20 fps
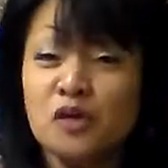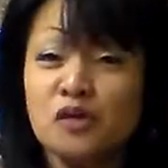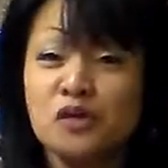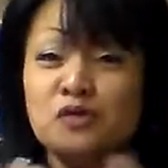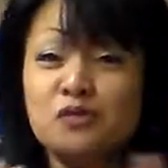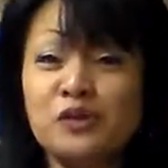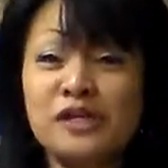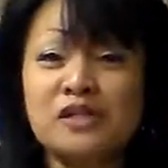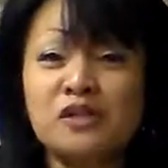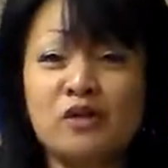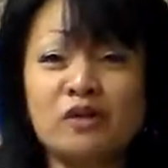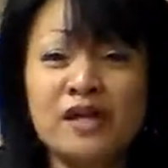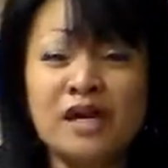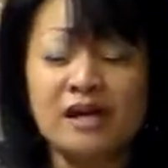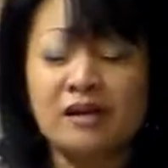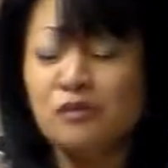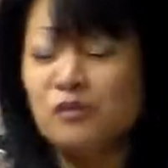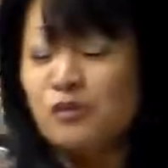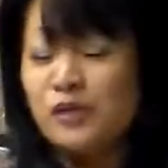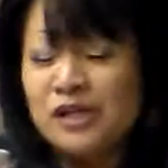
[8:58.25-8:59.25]
We, we don't
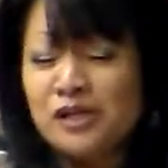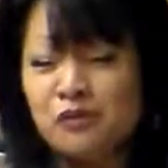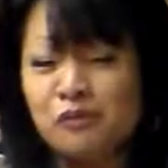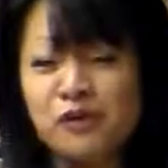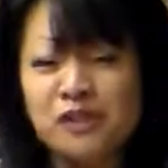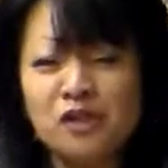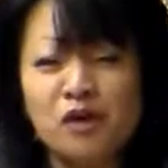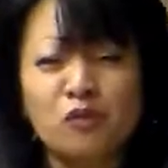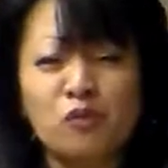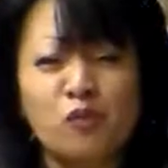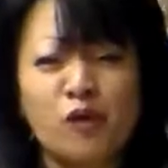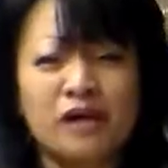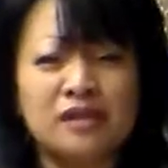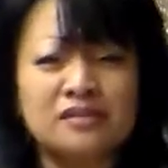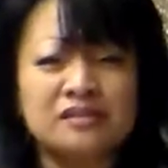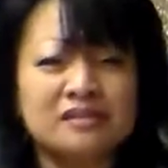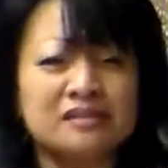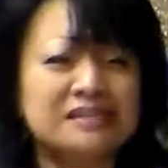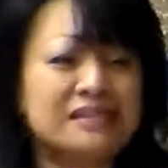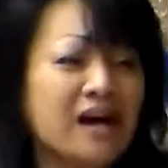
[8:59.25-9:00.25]
have, we, we don't
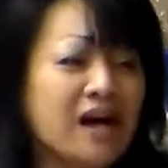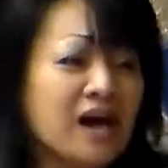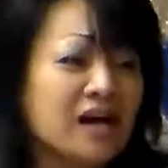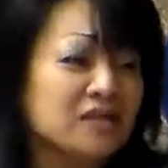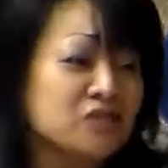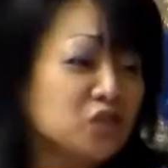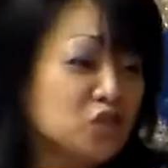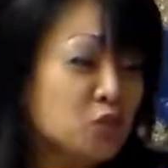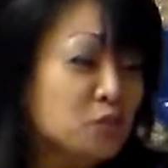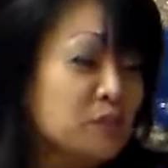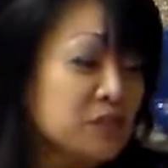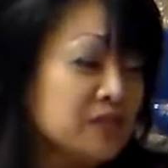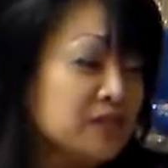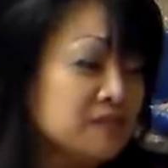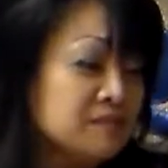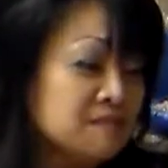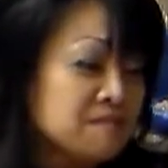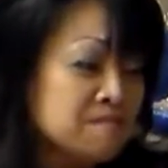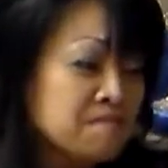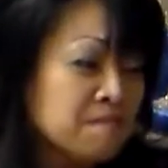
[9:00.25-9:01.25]
want God to
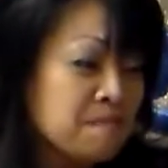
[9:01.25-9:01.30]
be